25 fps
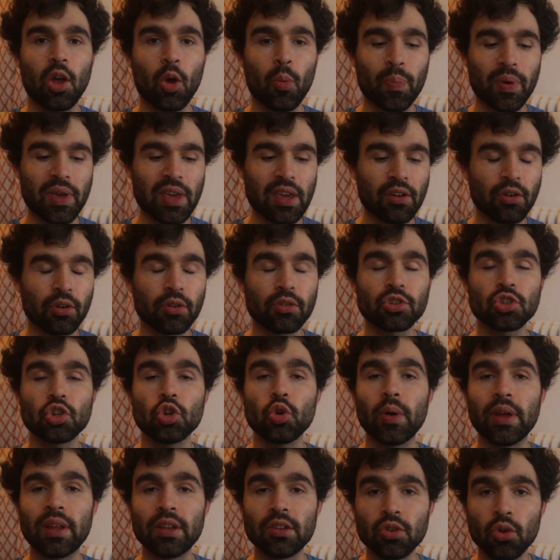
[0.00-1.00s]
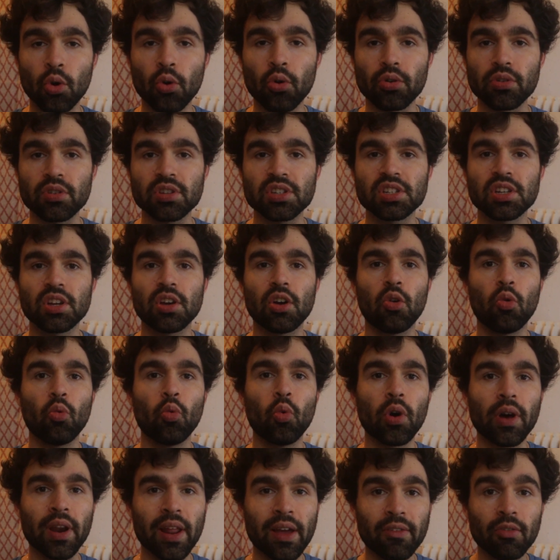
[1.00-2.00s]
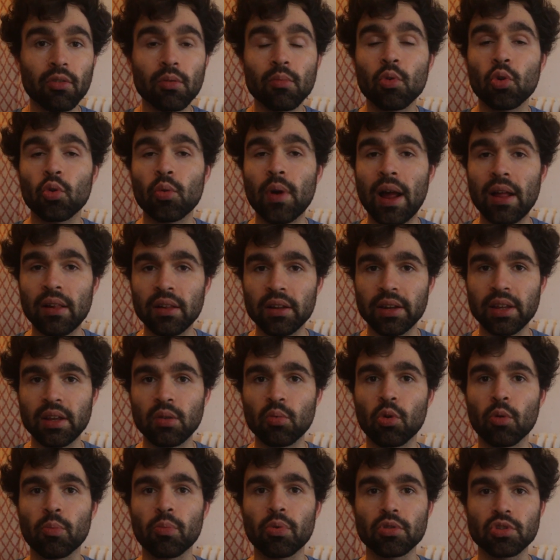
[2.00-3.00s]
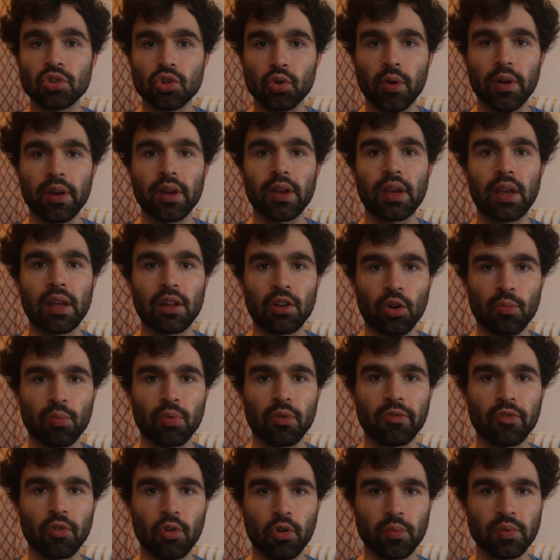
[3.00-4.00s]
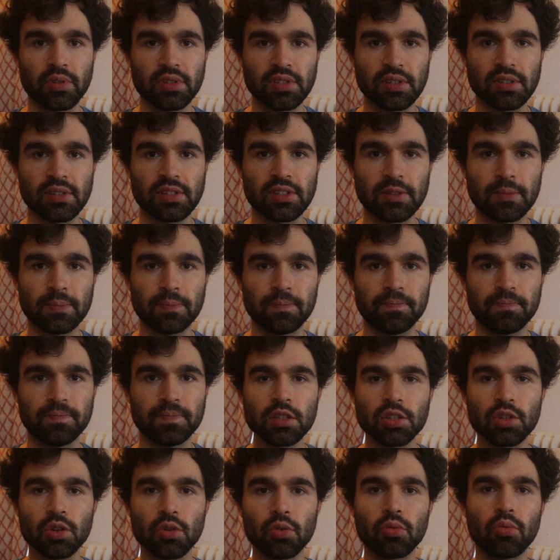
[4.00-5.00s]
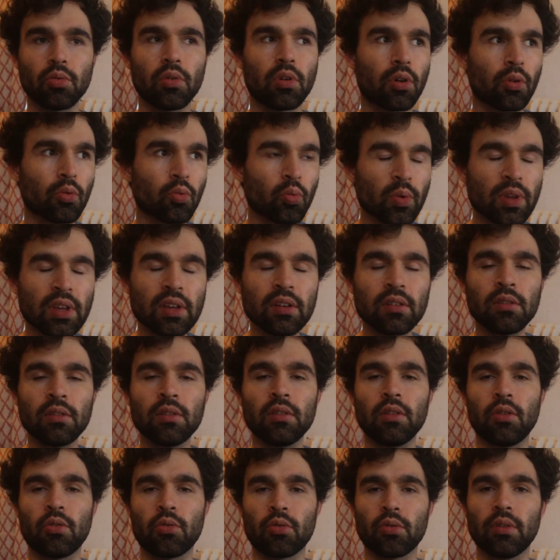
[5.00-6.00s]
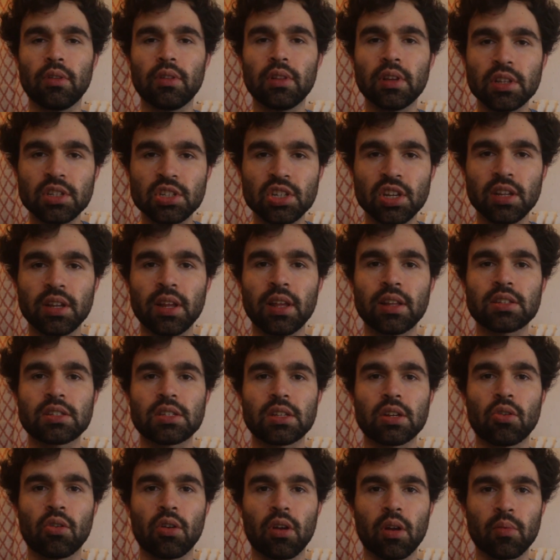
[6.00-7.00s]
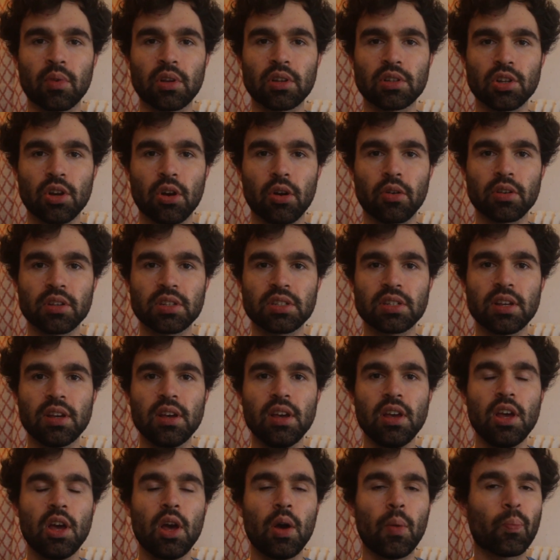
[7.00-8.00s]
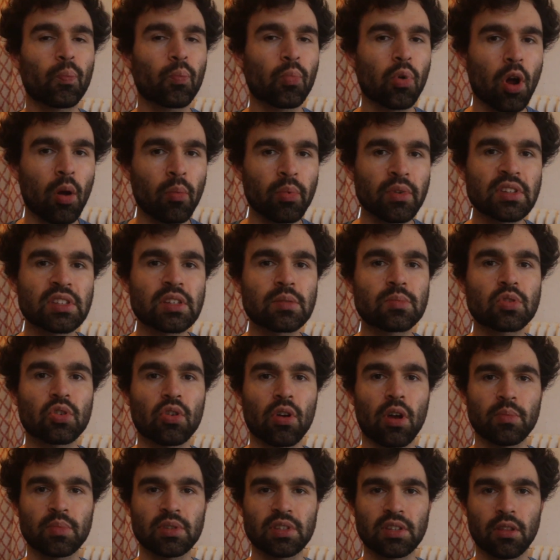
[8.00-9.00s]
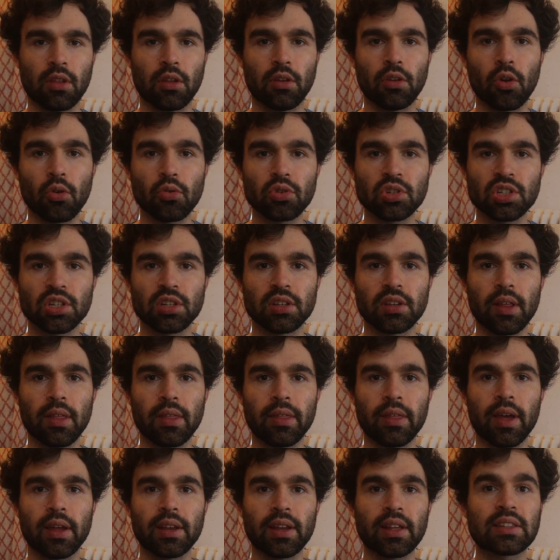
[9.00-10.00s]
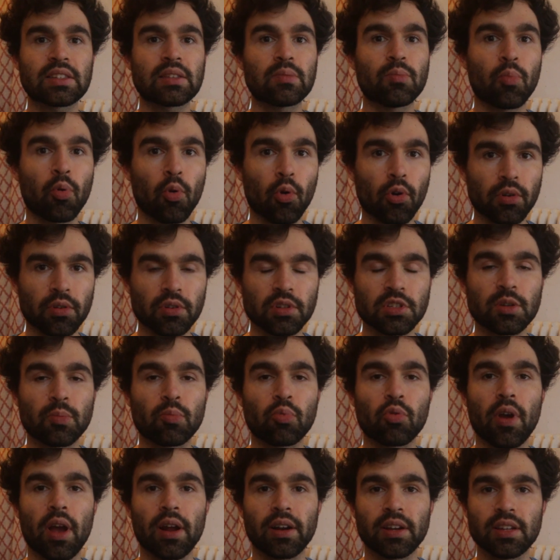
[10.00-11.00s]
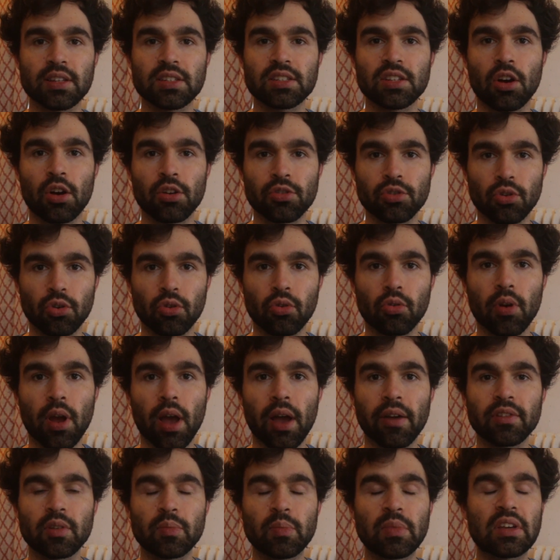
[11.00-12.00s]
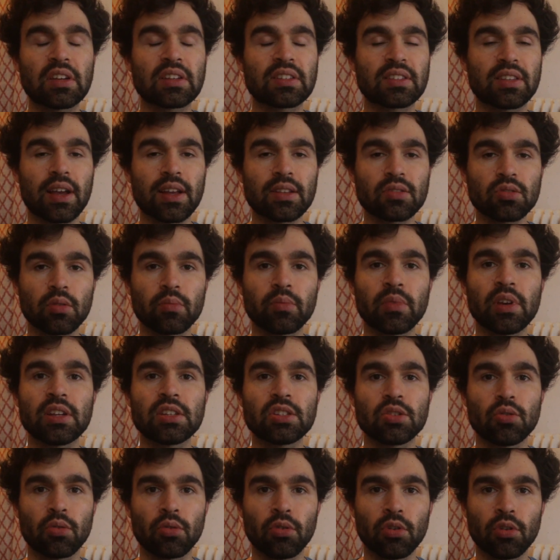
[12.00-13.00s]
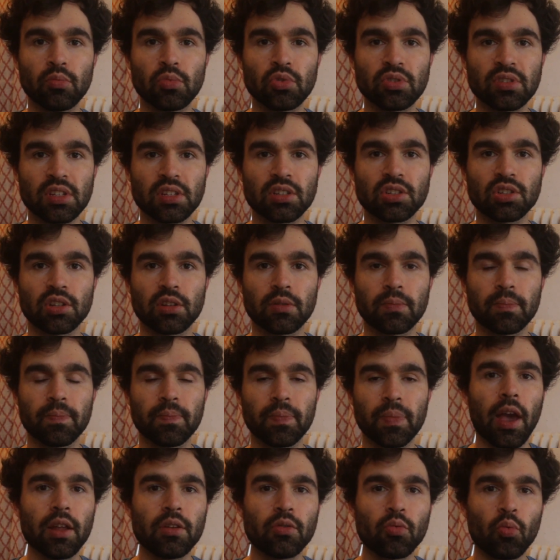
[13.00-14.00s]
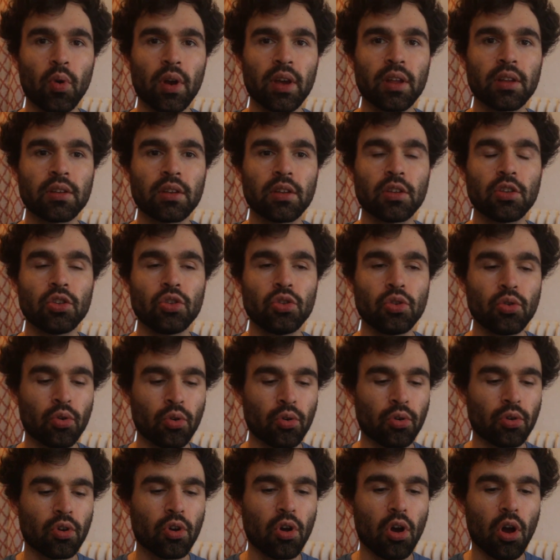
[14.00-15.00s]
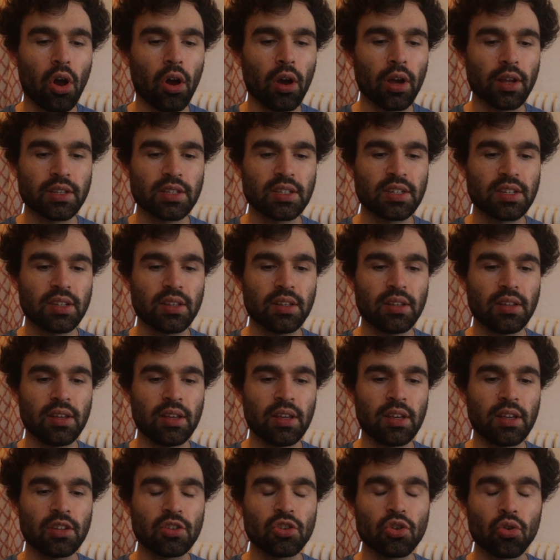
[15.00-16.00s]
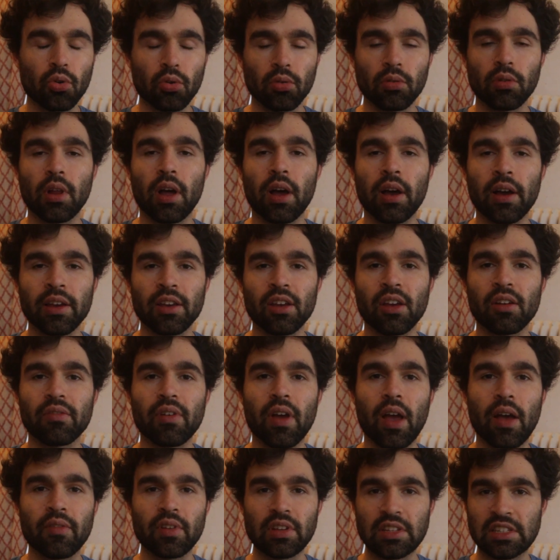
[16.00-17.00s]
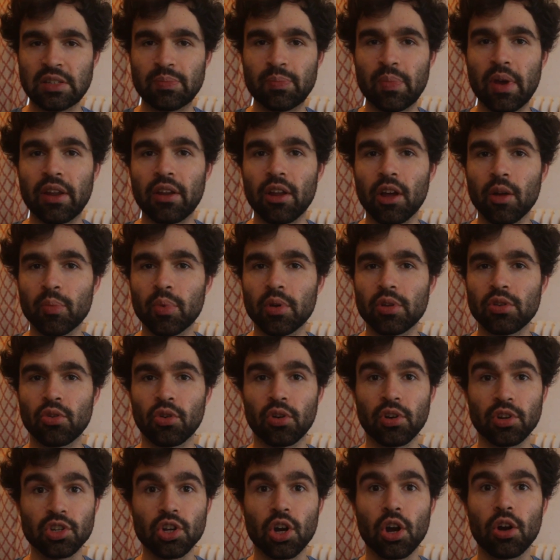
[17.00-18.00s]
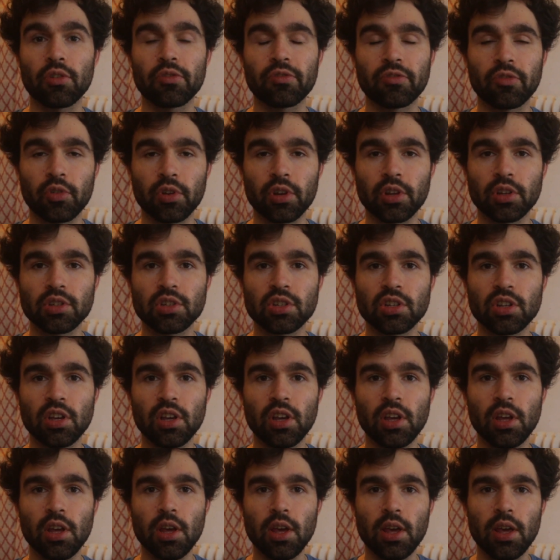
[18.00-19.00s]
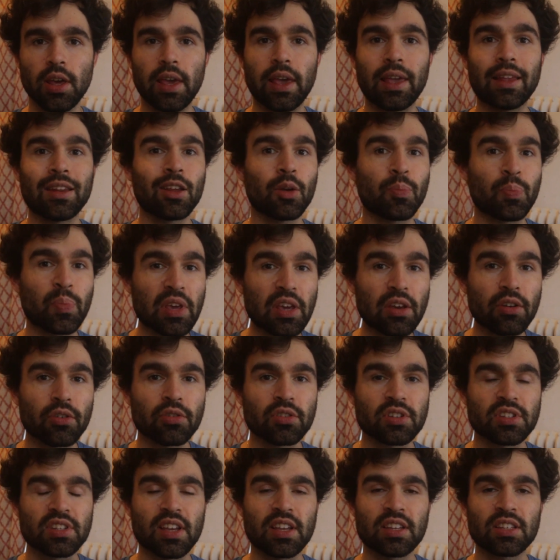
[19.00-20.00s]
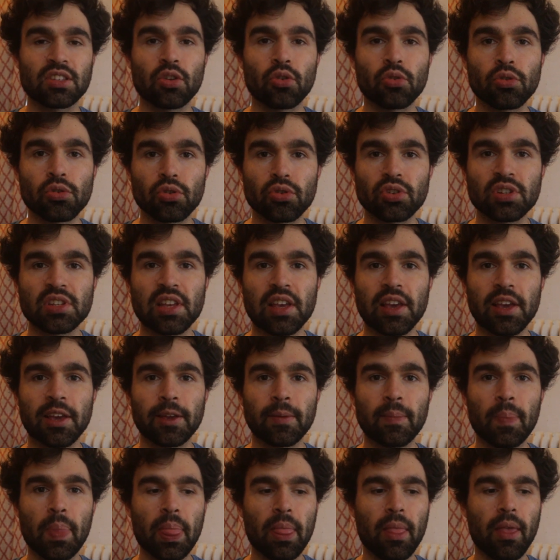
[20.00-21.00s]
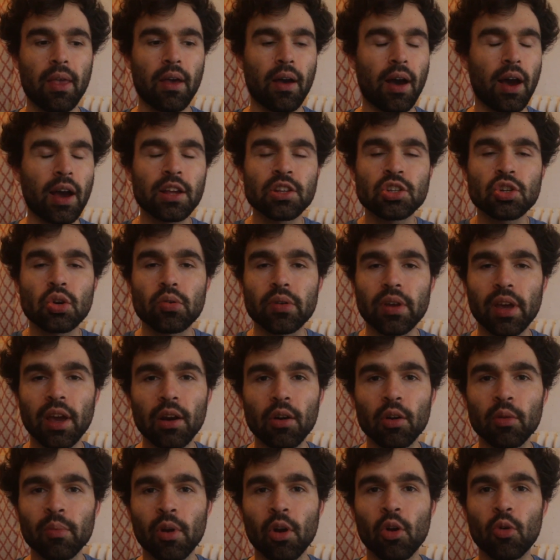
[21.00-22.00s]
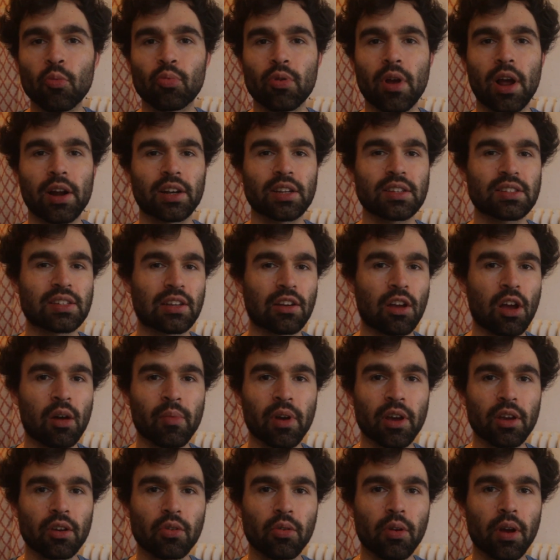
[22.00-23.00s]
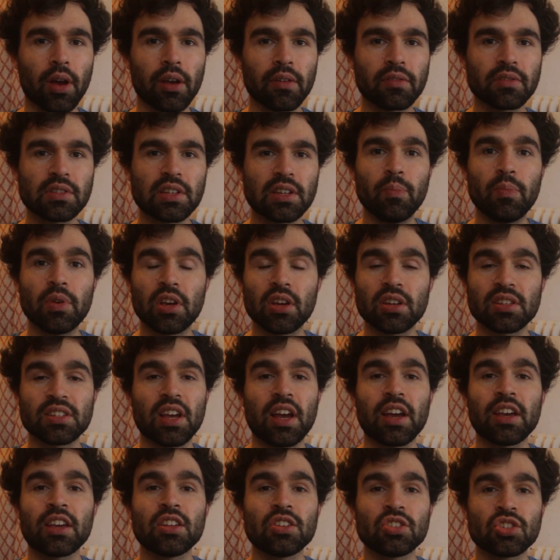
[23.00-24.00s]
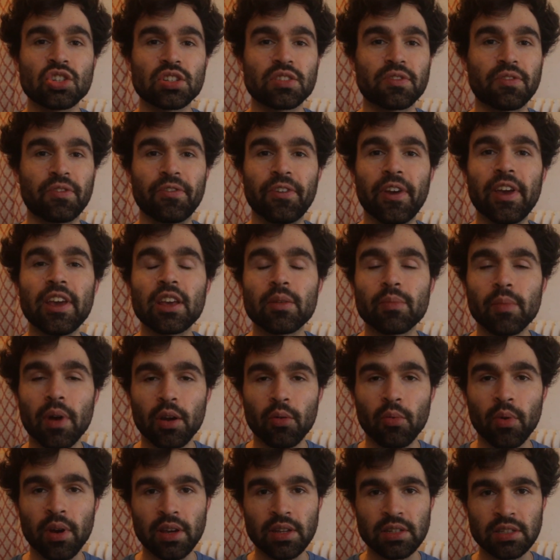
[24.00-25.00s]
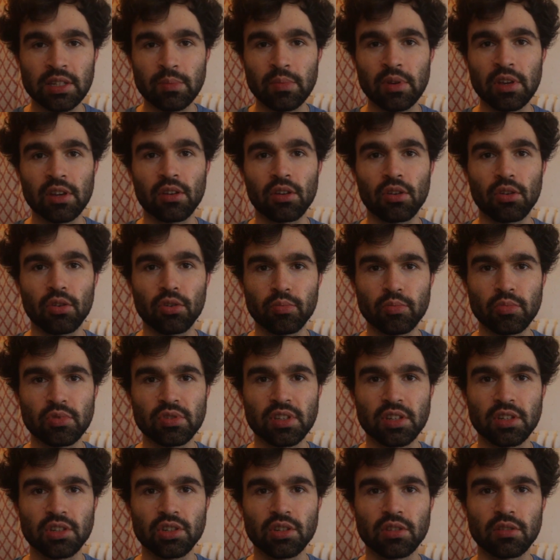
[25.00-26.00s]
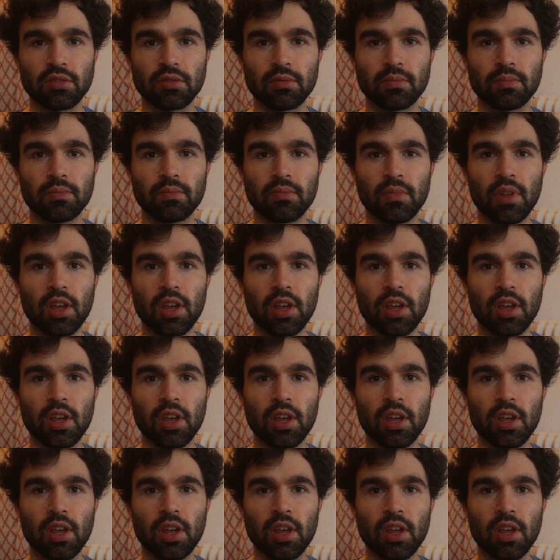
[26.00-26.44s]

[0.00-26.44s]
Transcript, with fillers: appear to endorse whatever morality we're portraying in our performances. So a real or legit Instagram guitarist probably subscribes to the notion that it's important to practice on your craft because that's what makes you a good musician. And when you're caught in your lie of having sped up your guitar footage, it appears as though you're saying, I don't care about practicing on my craft because I can just fake my way to being a good musician.